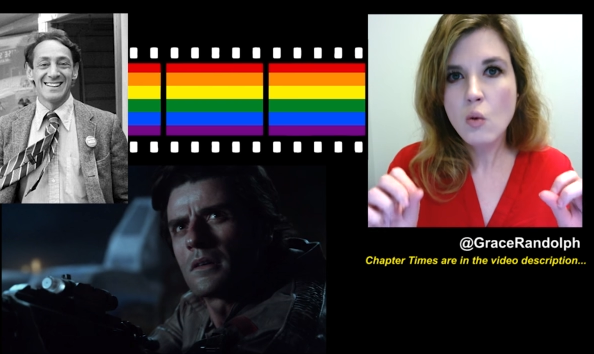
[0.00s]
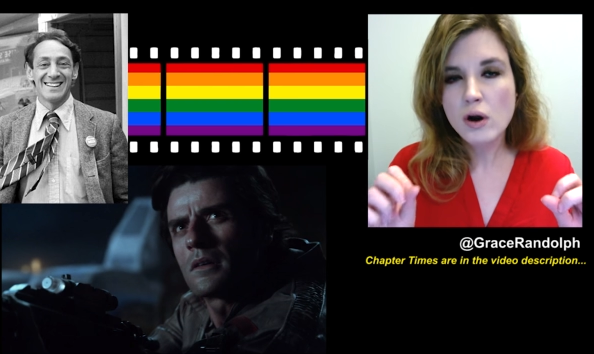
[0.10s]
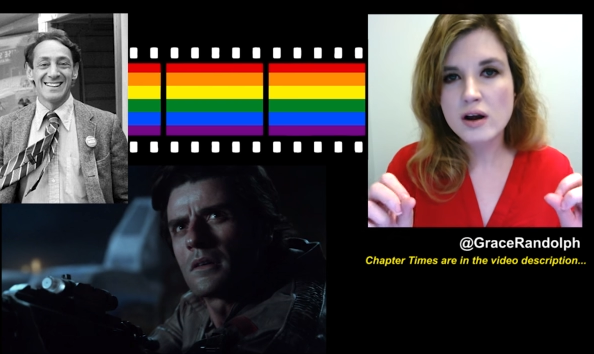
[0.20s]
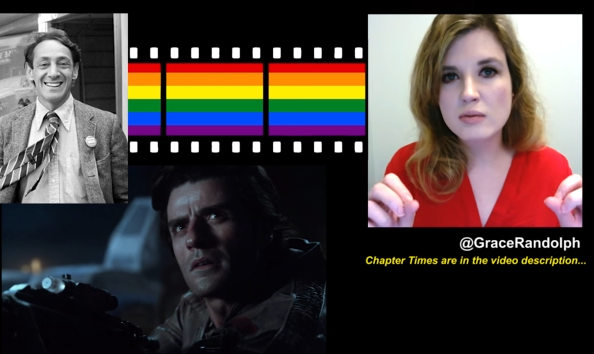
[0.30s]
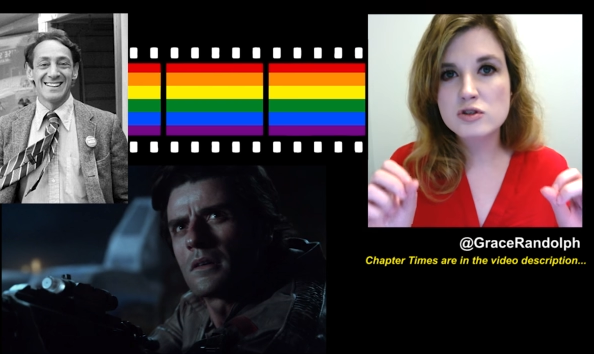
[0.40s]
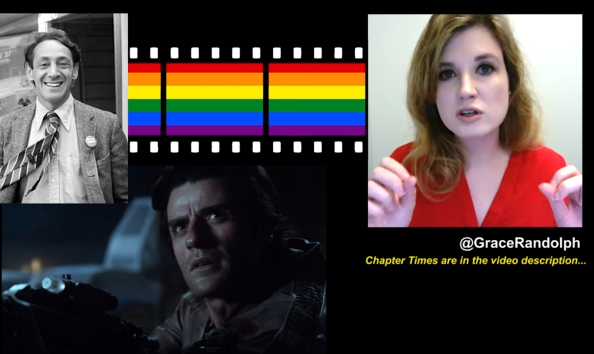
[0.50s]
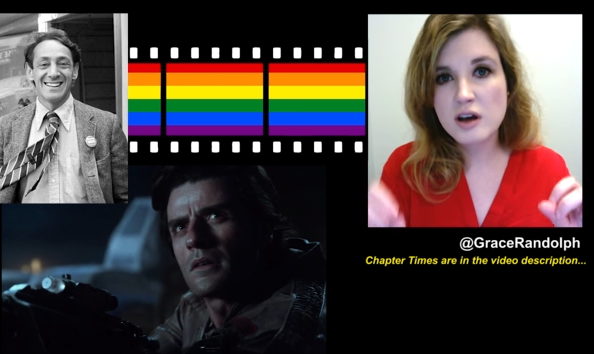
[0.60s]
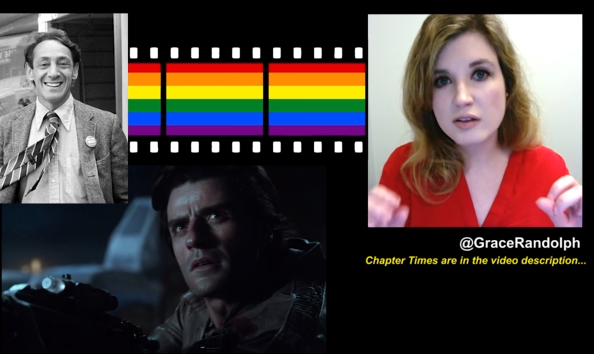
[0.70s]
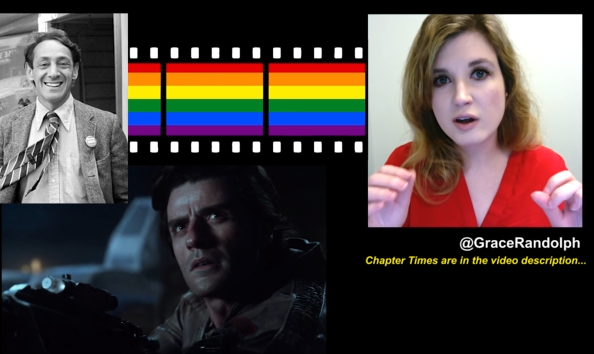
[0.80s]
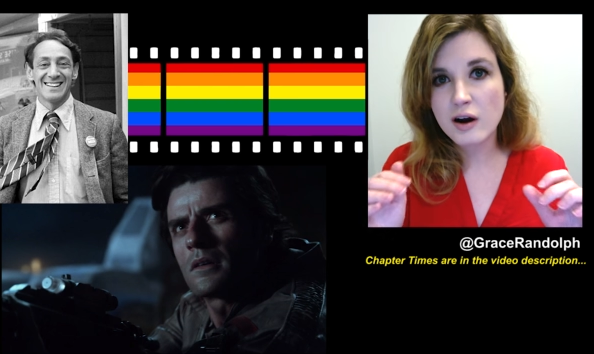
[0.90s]
Speaker 1: when it comes
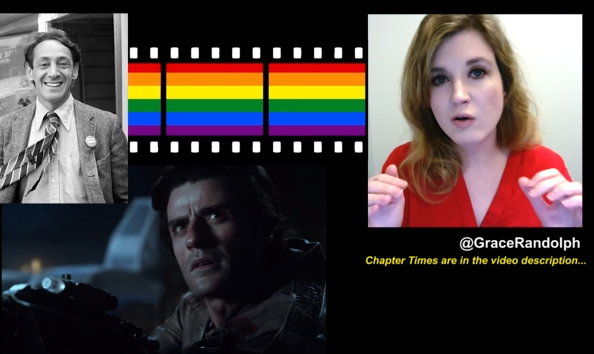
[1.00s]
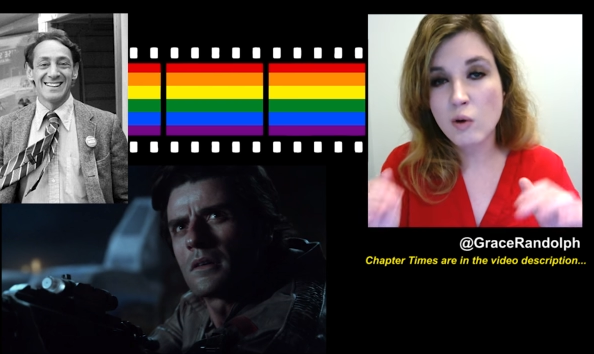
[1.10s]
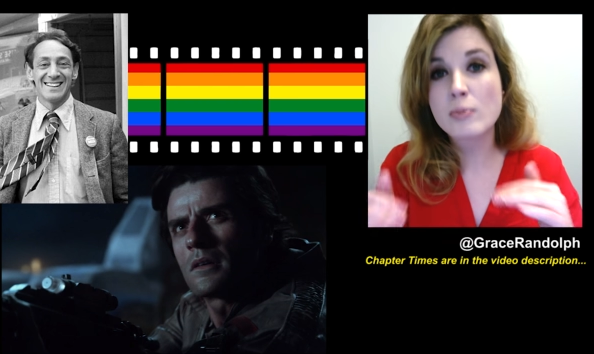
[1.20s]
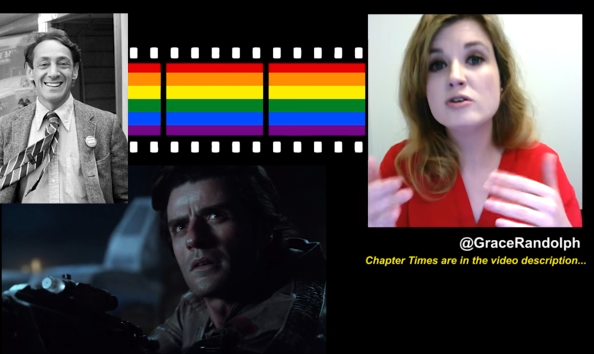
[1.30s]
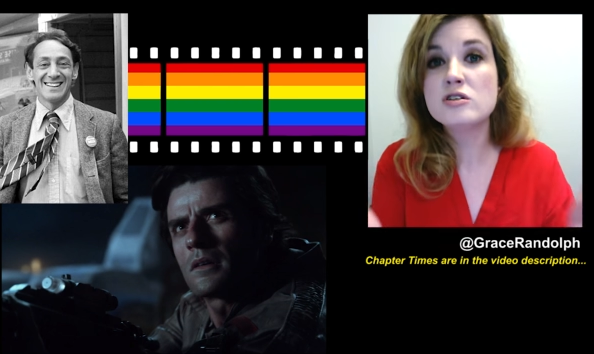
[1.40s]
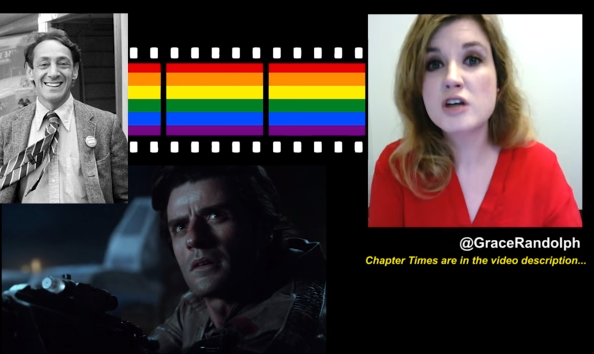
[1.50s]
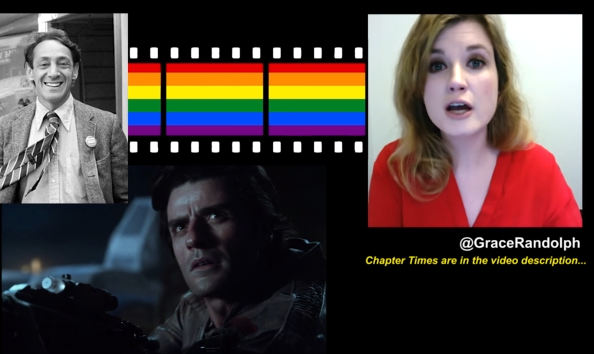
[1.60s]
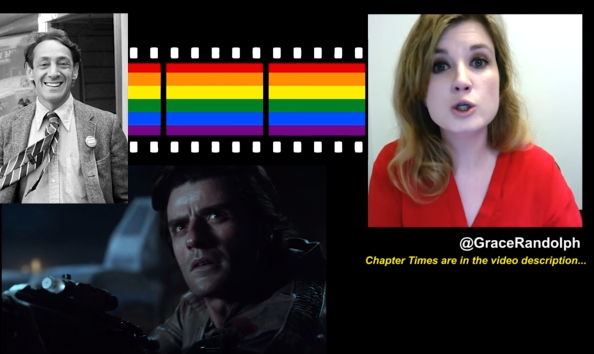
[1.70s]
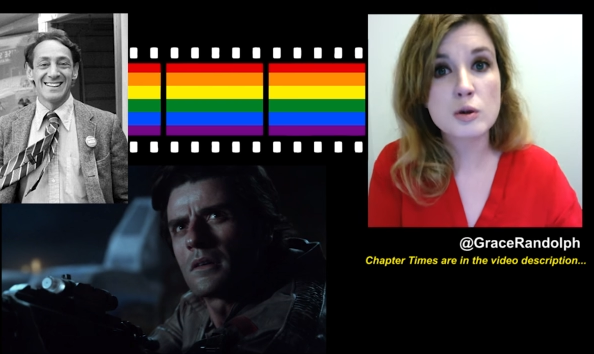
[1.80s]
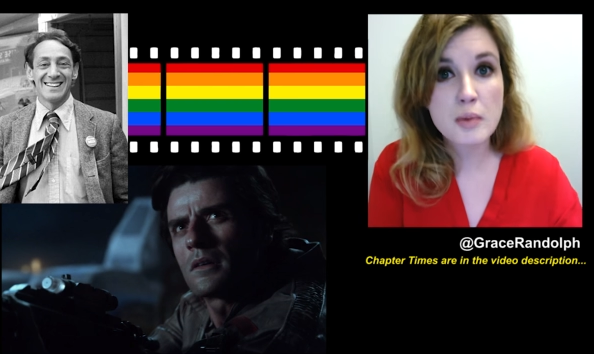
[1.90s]
to their
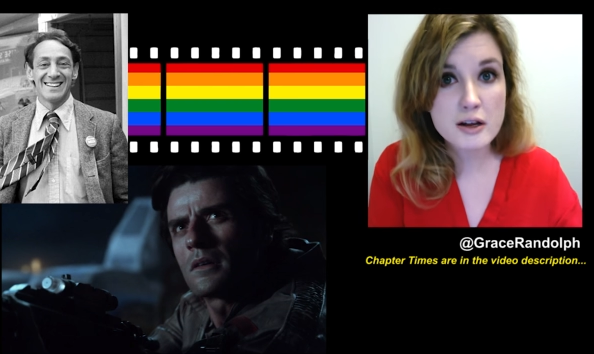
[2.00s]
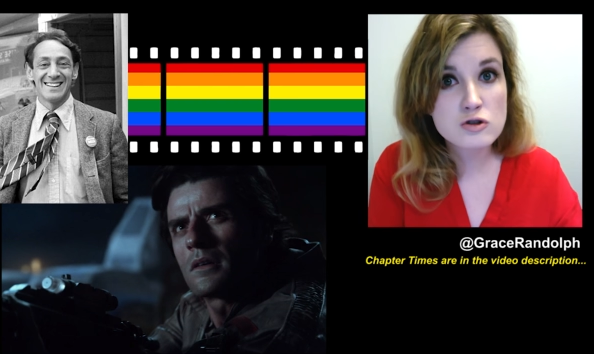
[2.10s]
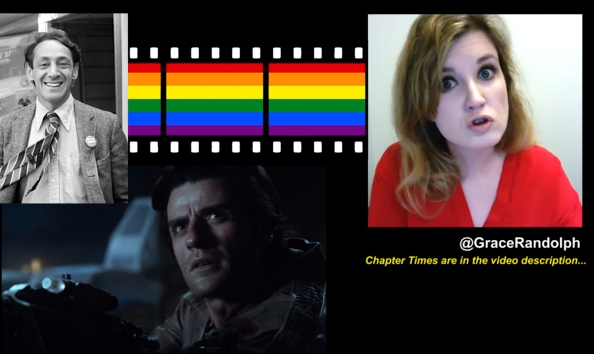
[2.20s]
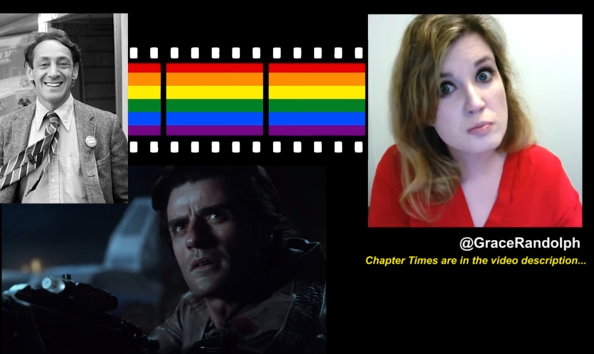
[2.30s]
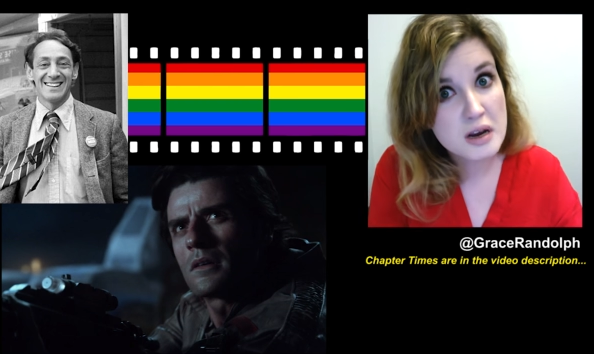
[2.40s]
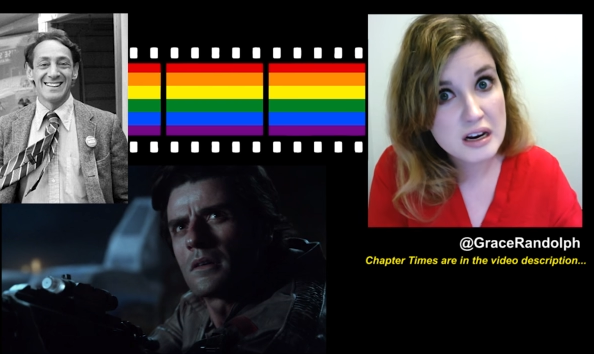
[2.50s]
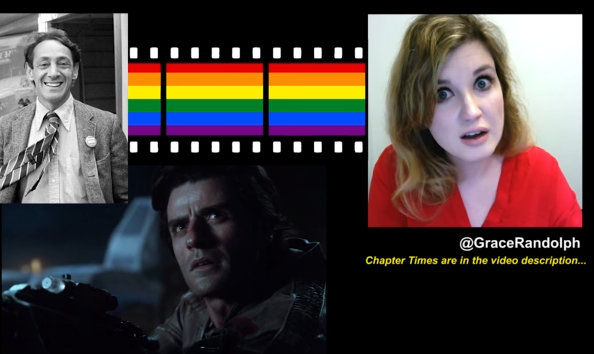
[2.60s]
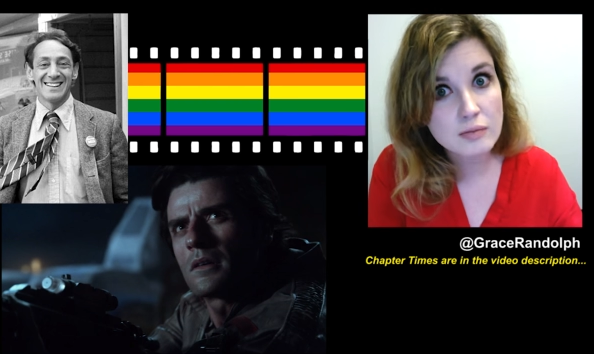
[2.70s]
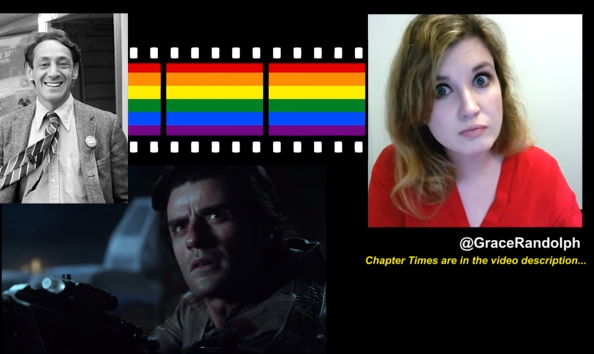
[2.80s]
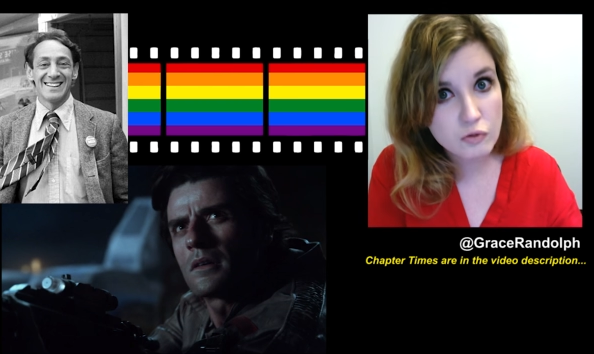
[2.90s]
representation in mainstream
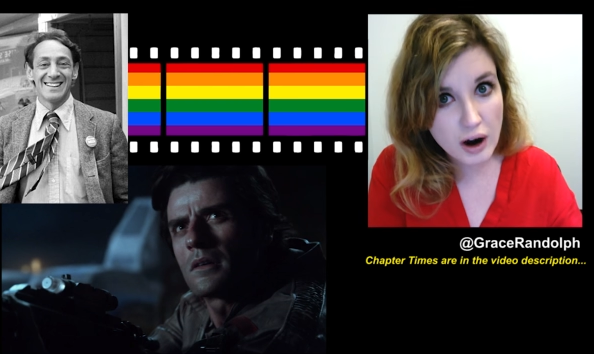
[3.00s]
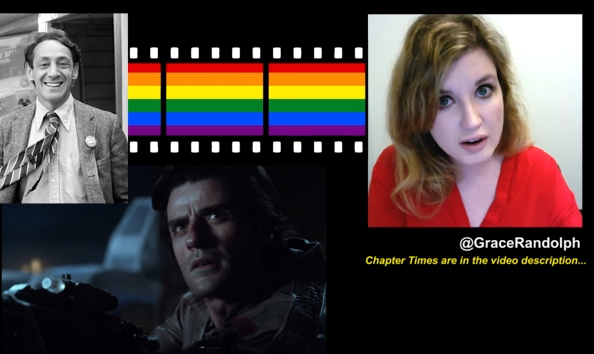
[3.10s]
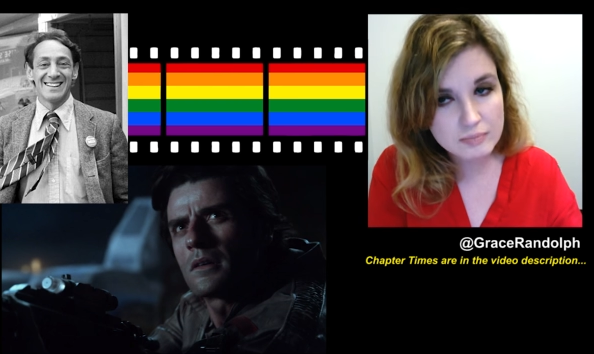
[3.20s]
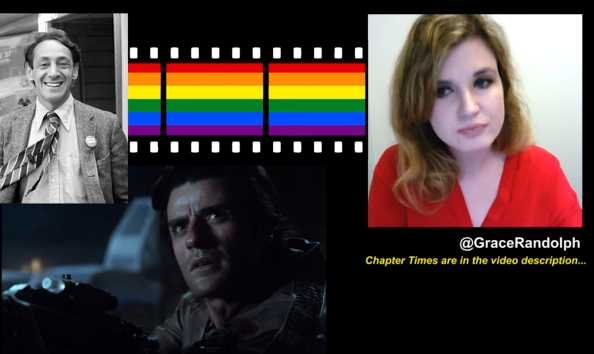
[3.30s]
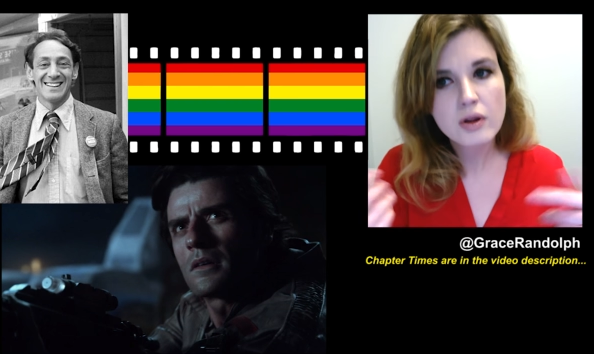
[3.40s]
media, right?